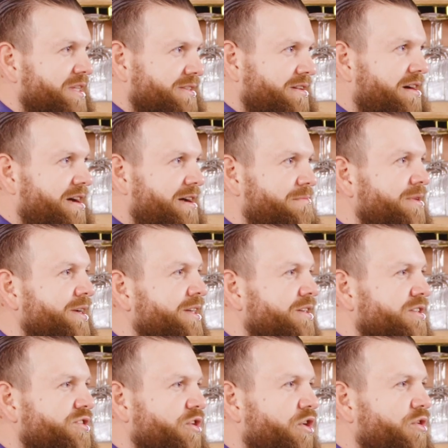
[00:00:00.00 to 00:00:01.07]
the time.
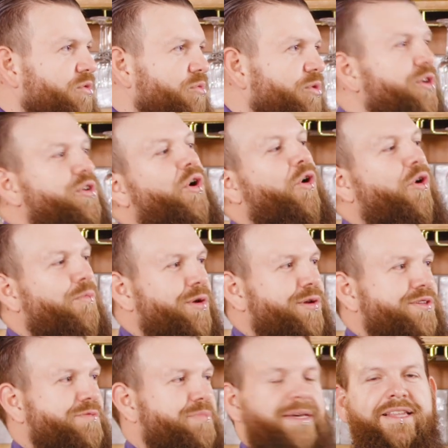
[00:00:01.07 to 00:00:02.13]
Yeah. So it would
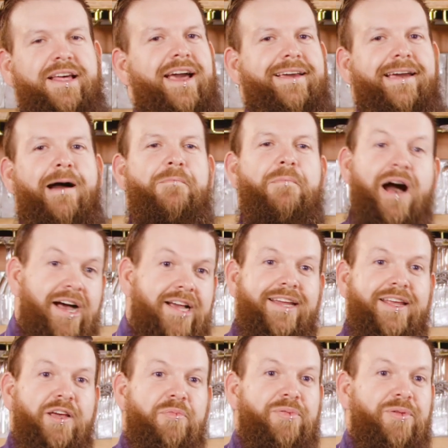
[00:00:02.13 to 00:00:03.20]
almost be like a
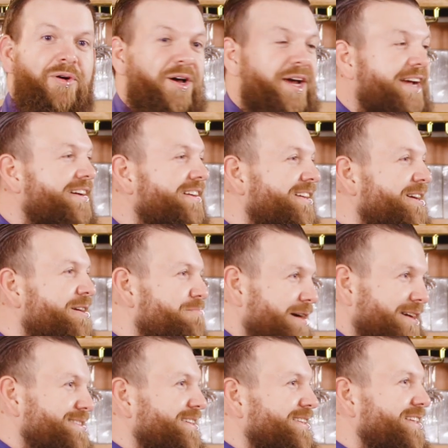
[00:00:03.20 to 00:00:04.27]
marketing ploy
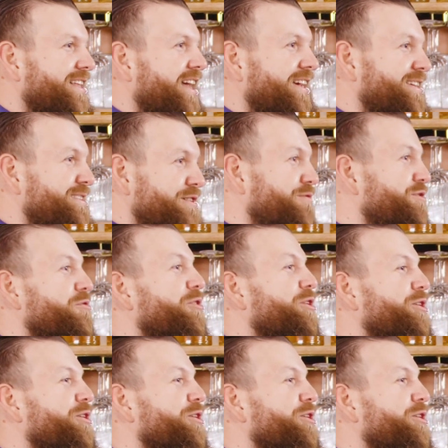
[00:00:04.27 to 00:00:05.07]
basically like as if you were